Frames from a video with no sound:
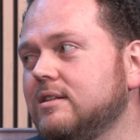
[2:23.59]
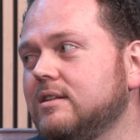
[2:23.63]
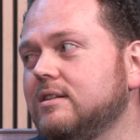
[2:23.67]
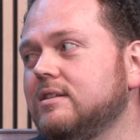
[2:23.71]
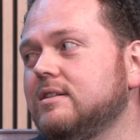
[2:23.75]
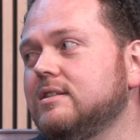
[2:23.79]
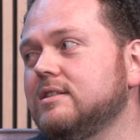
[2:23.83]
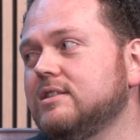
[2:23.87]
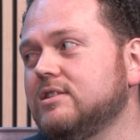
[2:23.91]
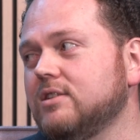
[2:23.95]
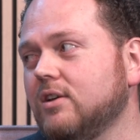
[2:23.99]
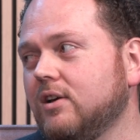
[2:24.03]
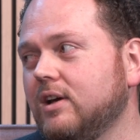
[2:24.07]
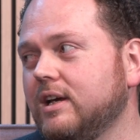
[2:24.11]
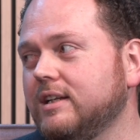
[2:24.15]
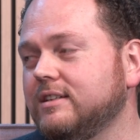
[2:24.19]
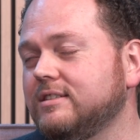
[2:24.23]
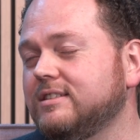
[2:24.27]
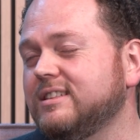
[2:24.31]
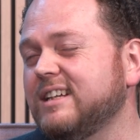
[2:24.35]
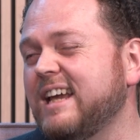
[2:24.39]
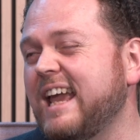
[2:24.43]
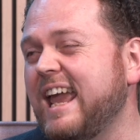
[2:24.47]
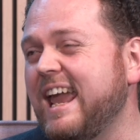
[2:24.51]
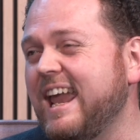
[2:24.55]
that are
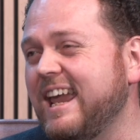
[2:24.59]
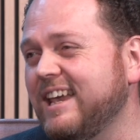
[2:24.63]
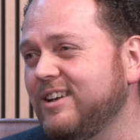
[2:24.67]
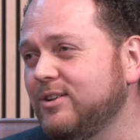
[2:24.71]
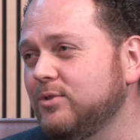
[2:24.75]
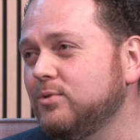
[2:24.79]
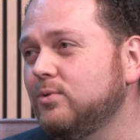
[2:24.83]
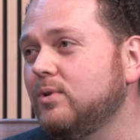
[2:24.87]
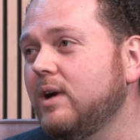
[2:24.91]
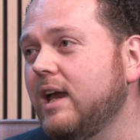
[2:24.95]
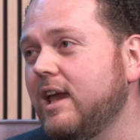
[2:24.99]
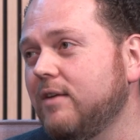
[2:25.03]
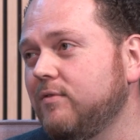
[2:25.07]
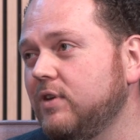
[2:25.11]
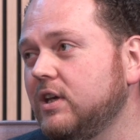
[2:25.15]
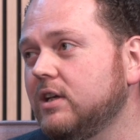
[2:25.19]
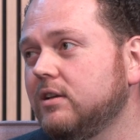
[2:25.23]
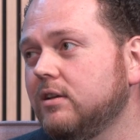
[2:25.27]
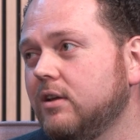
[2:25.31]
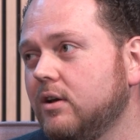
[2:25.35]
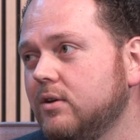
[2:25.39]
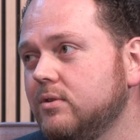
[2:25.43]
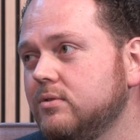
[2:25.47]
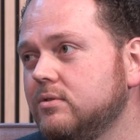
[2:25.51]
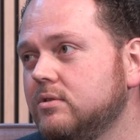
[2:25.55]
designed to handle
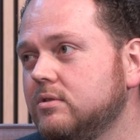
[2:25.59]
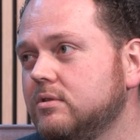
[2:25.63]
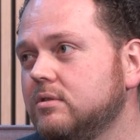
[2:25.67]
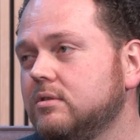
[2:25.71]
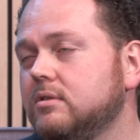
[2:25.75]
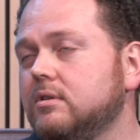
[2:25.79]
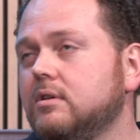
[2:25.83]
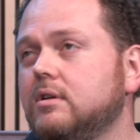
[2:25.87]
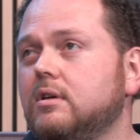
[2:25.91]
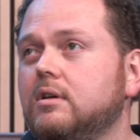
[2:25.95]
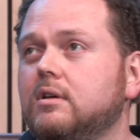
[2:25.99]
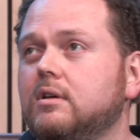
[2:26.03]
heavier loads.